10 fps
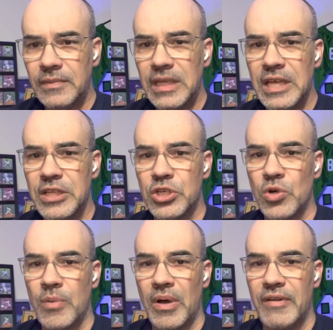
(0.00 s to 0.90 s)
Hit the
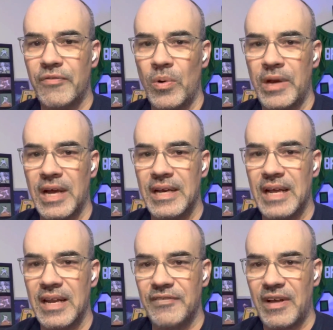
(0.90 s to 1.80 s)
join button,
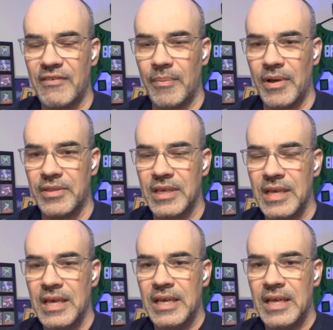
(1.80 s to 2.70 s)
$49.95 a month.
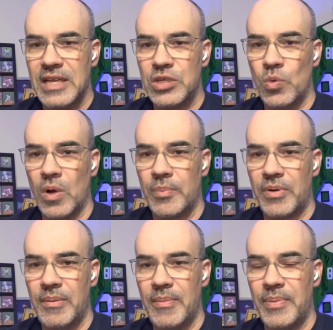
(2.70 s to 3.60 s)
Gets you 1
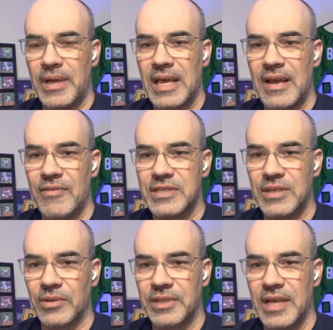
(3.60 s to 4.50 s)
premium pick every
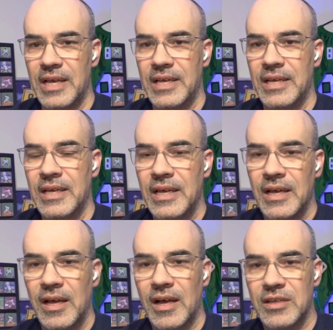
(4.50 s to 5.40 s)
single day.
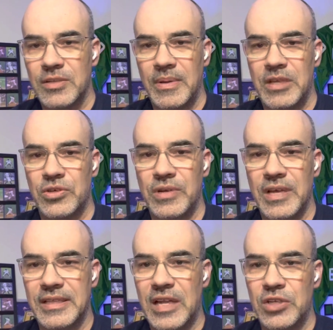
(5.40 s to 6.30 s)
So make sure you
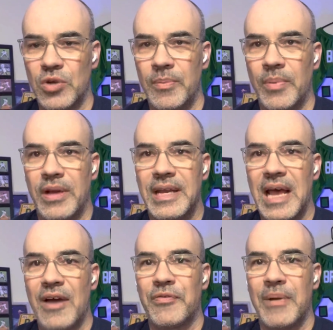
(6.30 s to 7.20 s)
hit that join button.
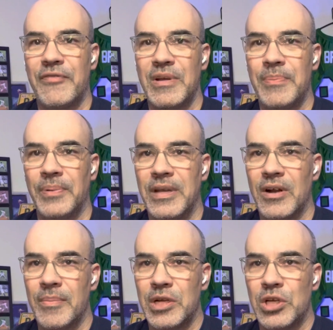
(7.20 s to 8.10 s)
Now for my free play here, I'm going to